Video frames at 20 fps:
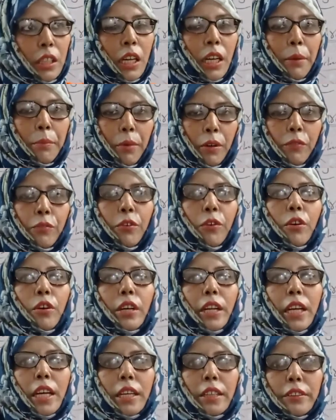The number
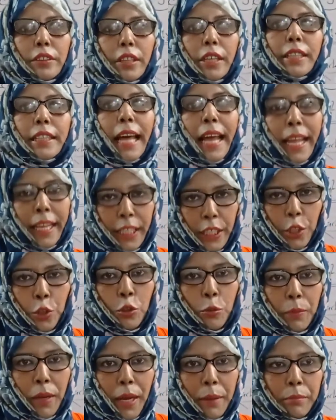4 is Thank
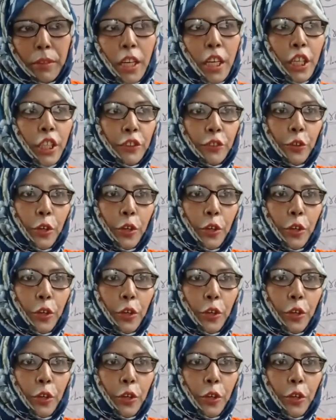You Ma'am.